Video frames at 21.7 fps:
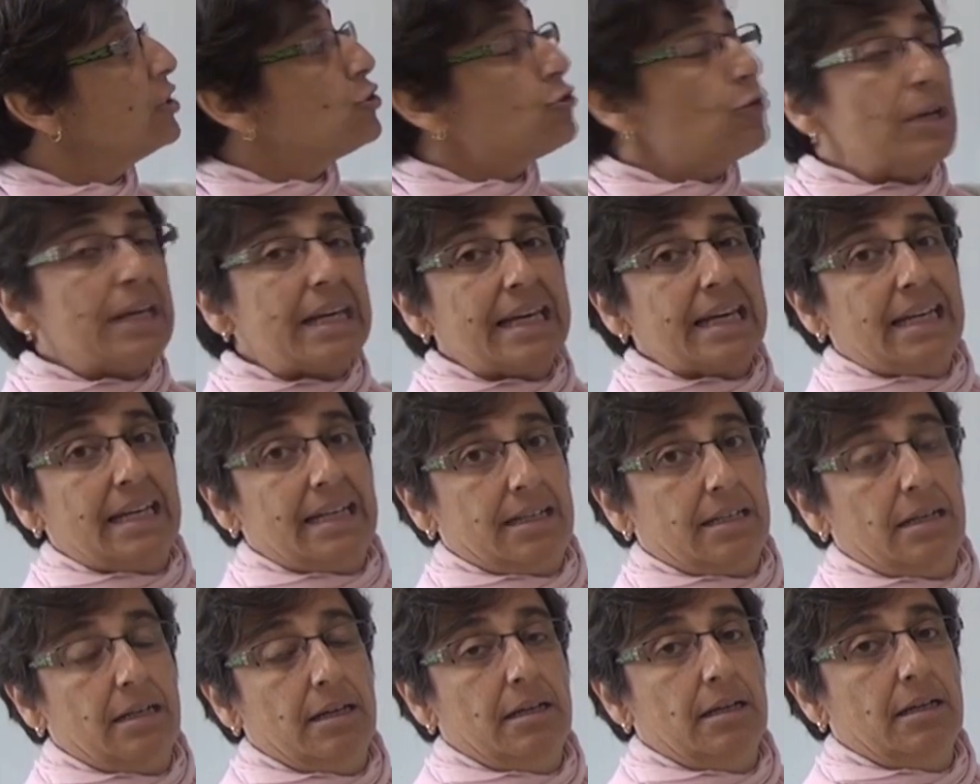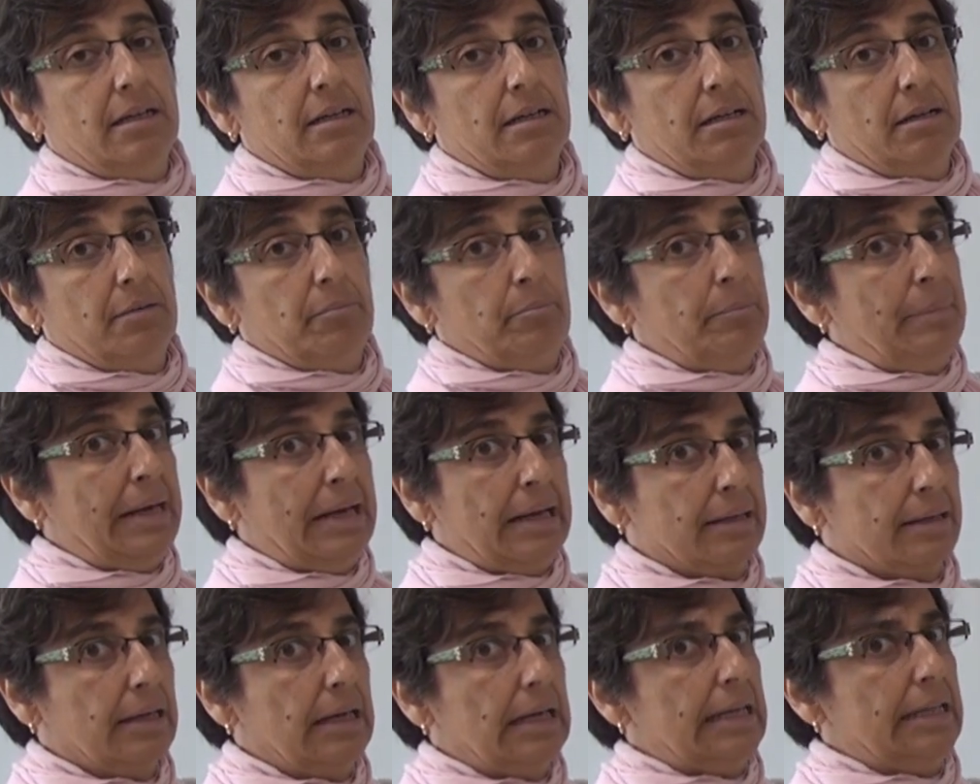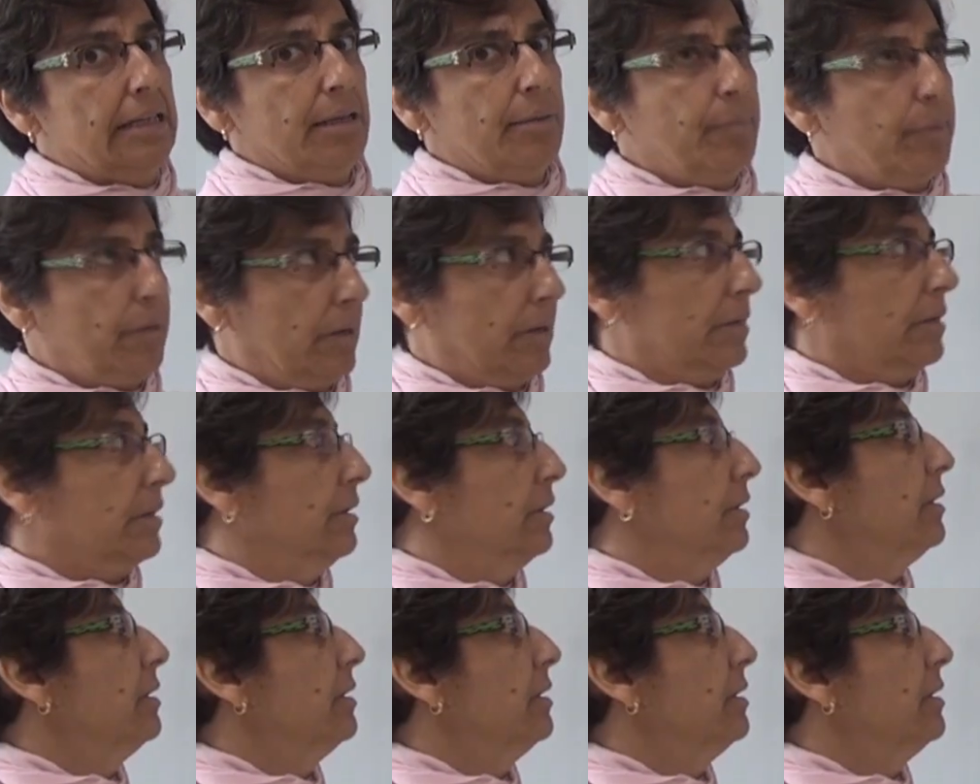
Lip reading: drinking milk in the park,